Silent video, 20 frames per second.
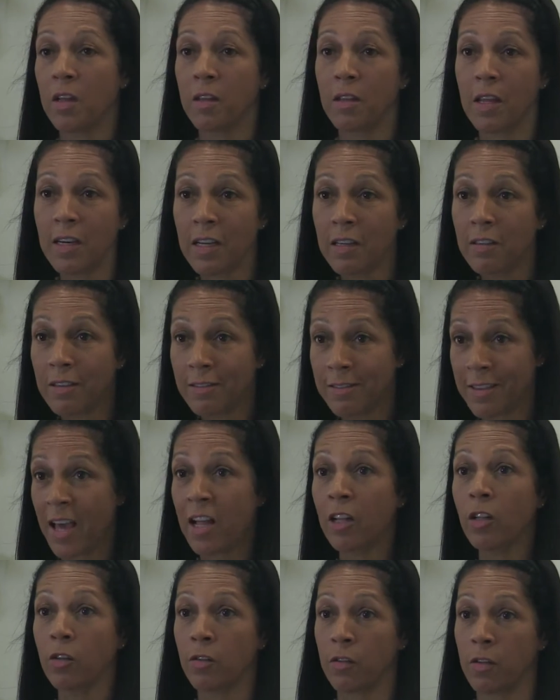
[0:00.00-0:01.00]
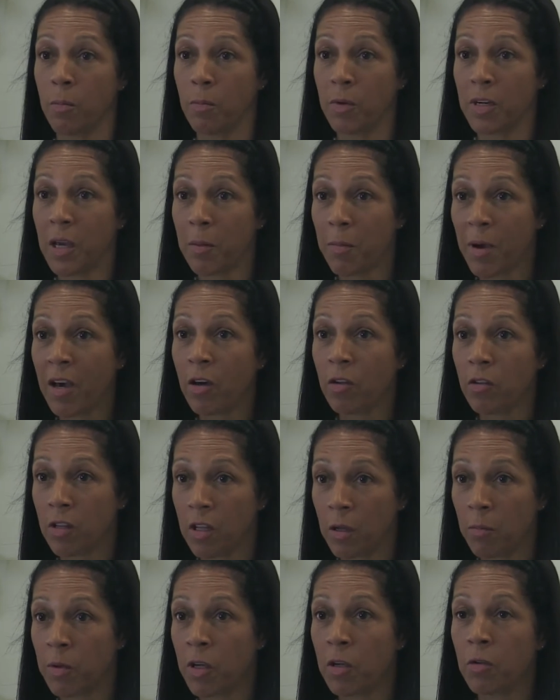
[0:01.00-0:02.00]
They need to tell somebody about
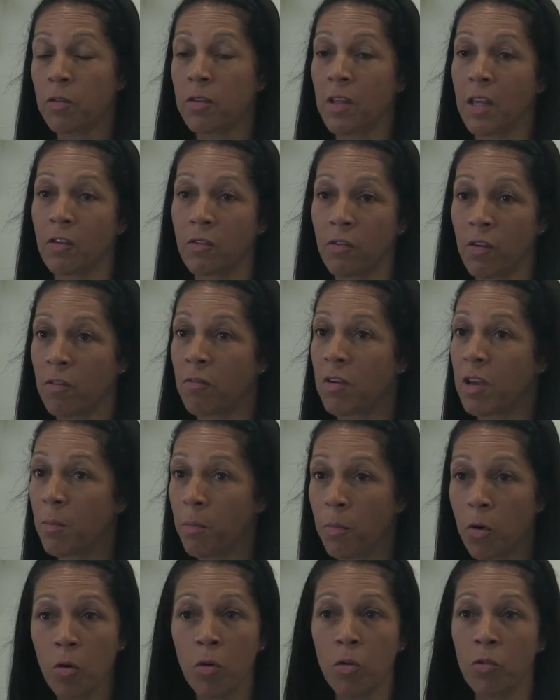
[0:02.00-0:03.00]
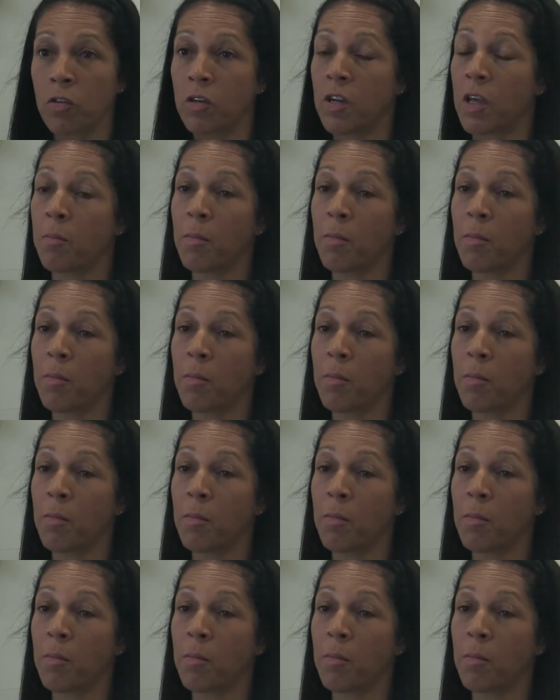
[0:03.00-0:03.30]
the abuse. That's very important.